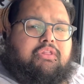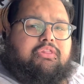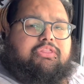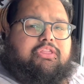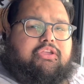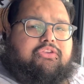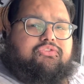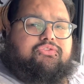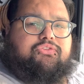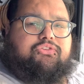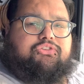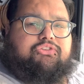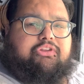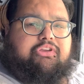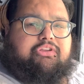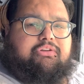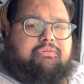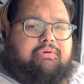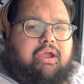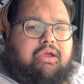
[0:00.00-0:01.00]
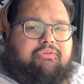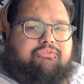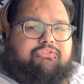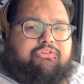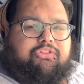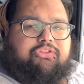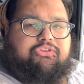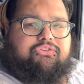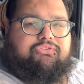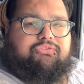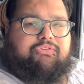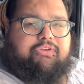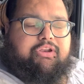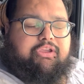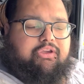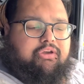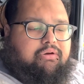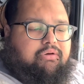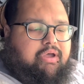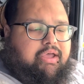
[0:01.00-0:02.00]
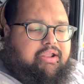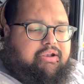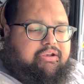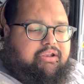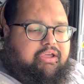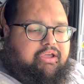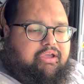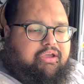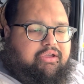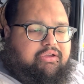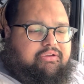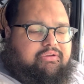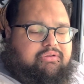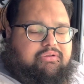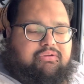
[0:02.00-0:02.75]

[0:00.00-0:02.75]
thanks for sticking around for this video and uh,